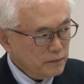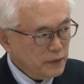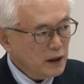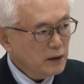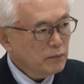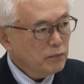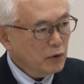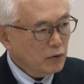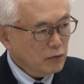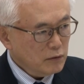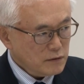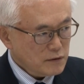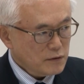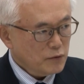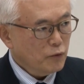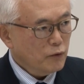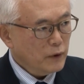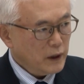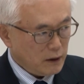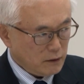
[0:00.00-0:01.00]
people's
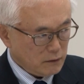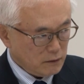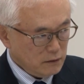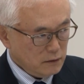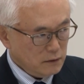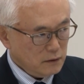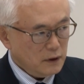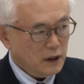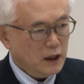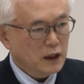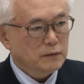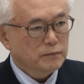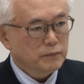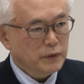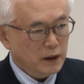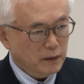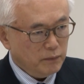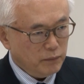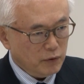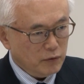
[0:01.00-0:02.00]
will and
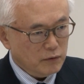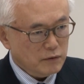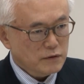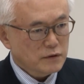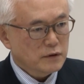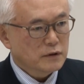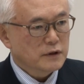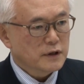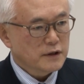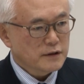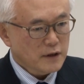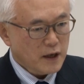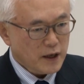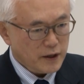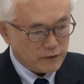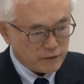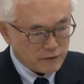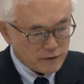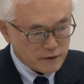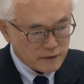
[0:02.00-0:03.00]
people's
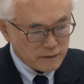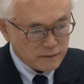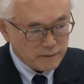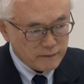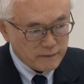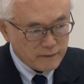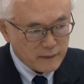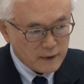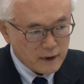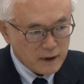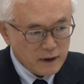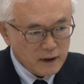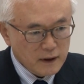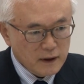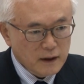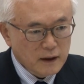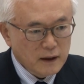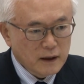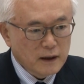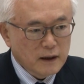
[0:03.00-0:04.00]
desires.
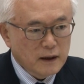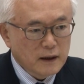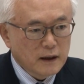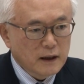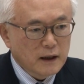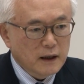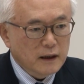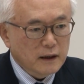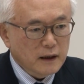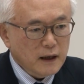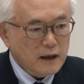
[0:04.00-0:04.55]
And